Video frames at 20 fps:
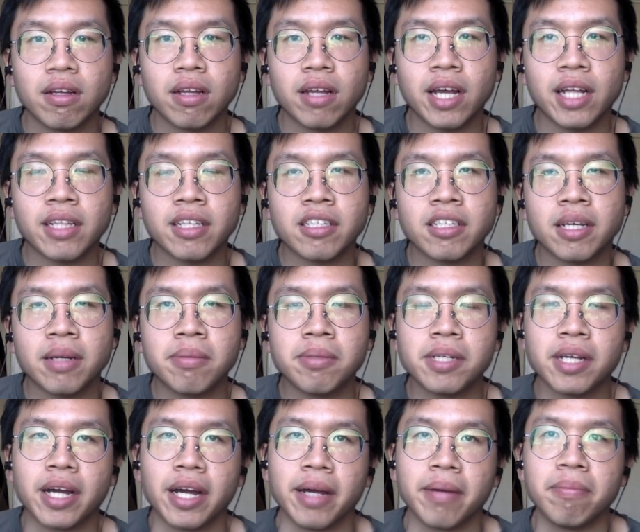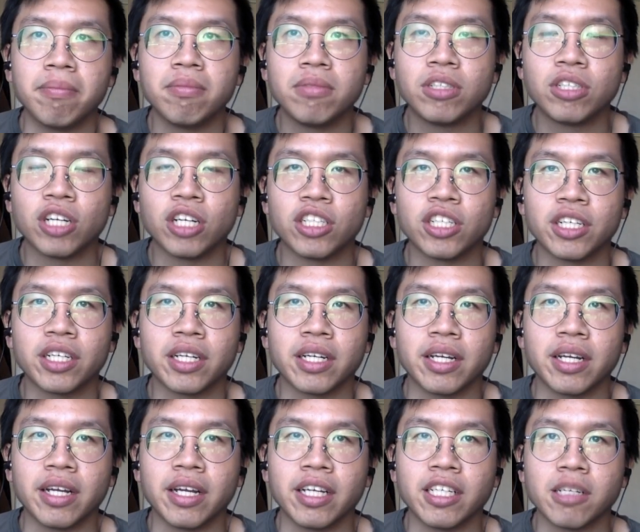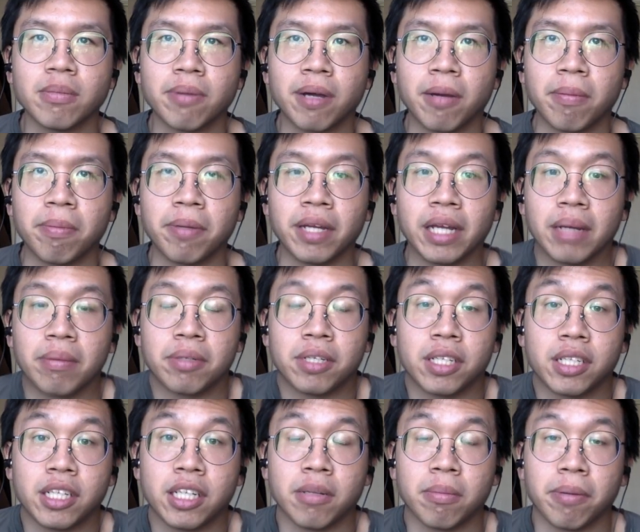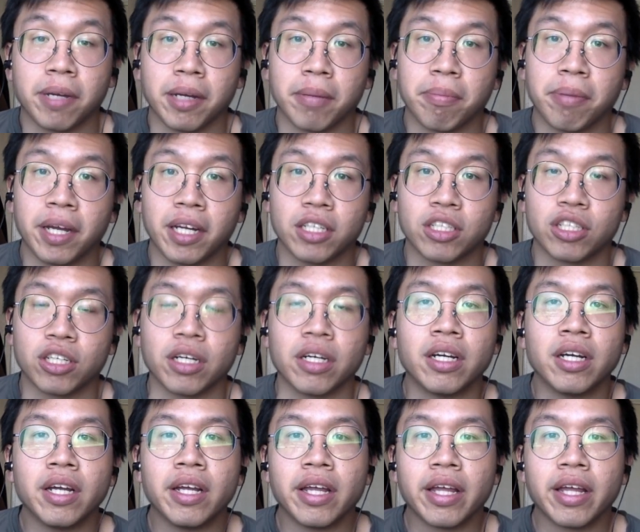At the same time, judging is about being able to see the bigger picture